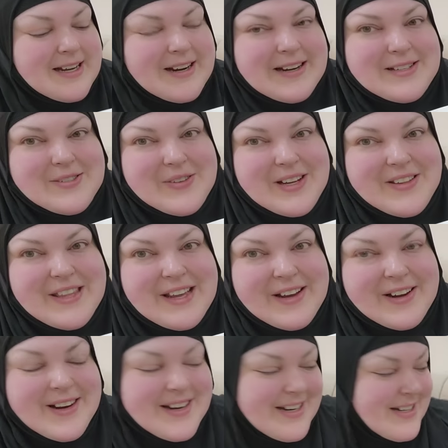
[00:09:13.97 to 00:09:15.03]
All right, so here they
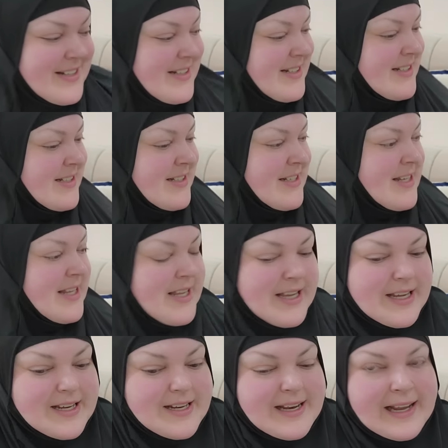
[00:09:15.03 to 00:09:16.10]
are.
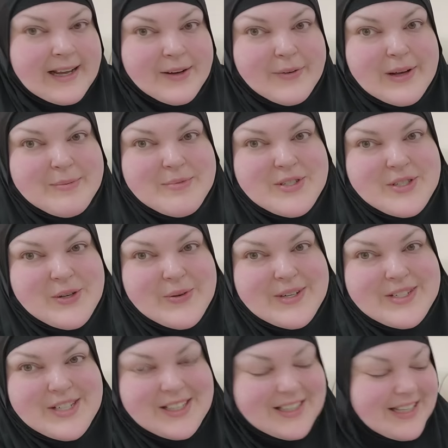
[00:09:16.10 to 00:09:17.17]
Now I'm just going
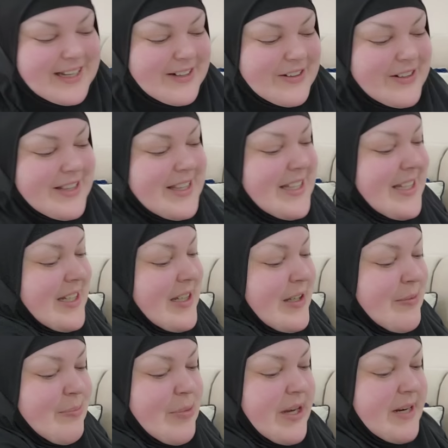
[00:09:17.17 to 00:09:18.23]
to layer the
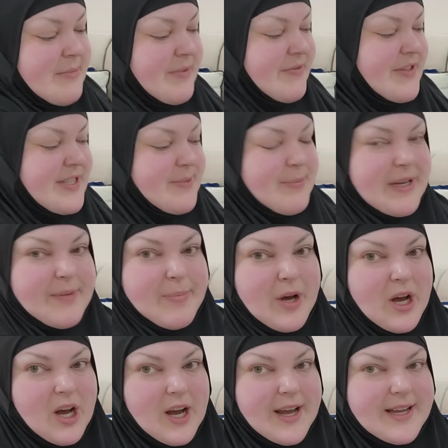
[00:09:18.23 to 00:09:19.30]
bottom of this big
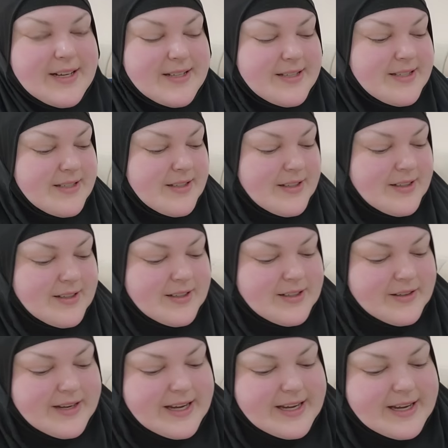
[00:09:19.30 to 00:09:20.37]
pot,
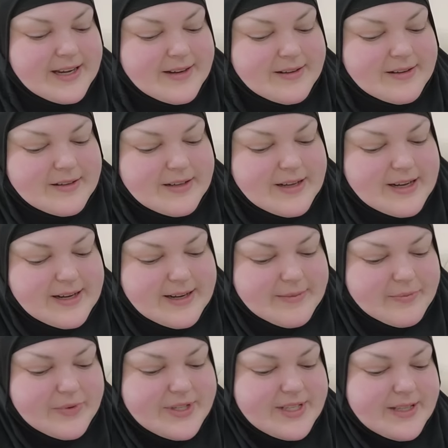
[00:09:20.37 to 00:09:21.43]
okay,
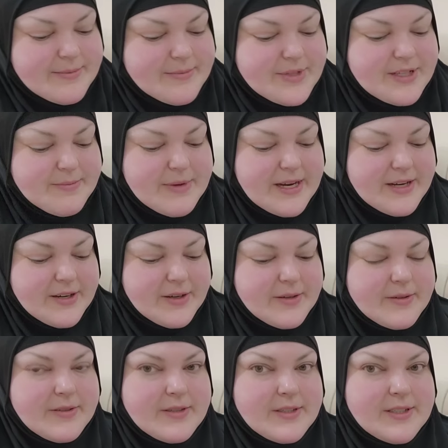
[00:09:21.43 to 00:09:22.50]
with some
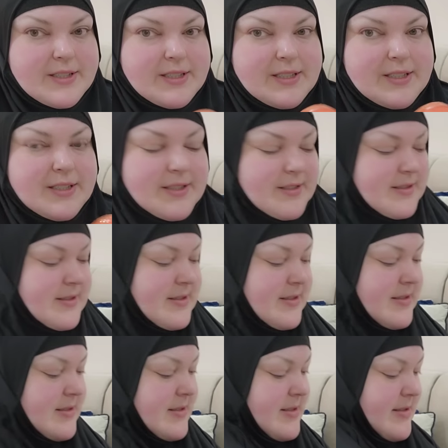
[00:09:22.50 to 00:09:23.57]
tomato.
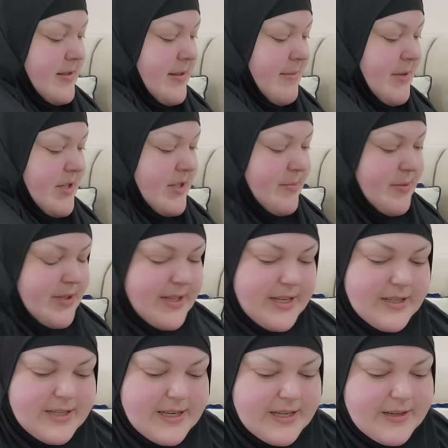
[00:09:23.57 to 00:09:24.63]
So let me just put
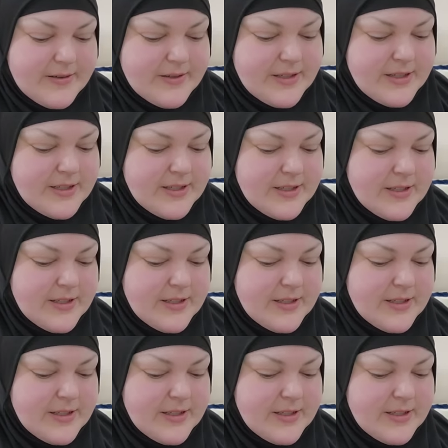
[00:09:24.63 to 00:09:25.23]
that down.